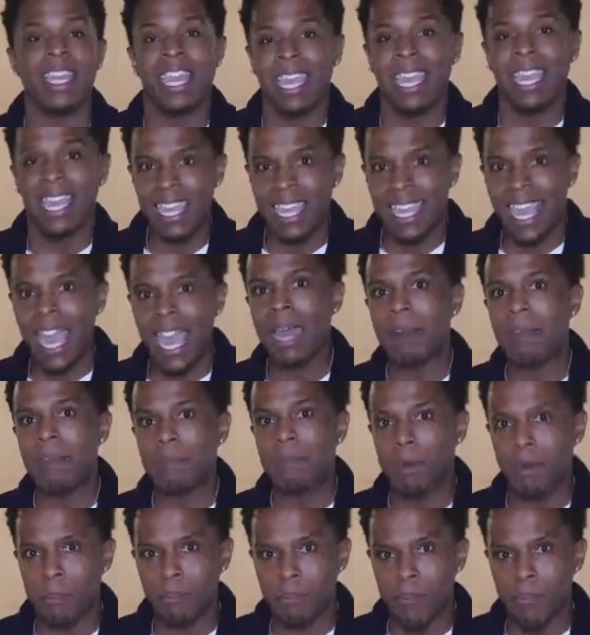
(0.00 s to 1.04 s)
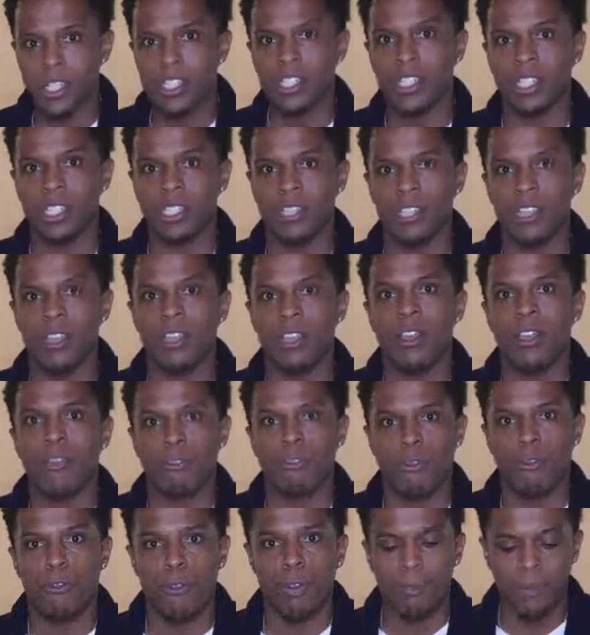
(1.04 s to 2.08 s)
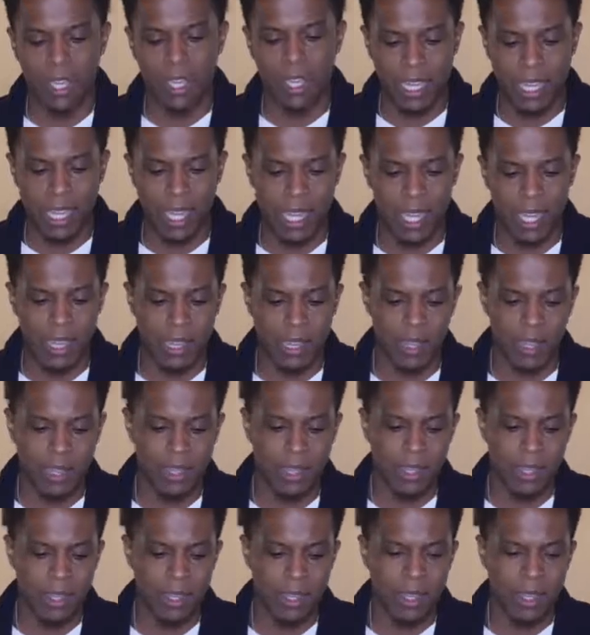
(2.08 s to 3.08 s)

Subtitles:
he got permission from the king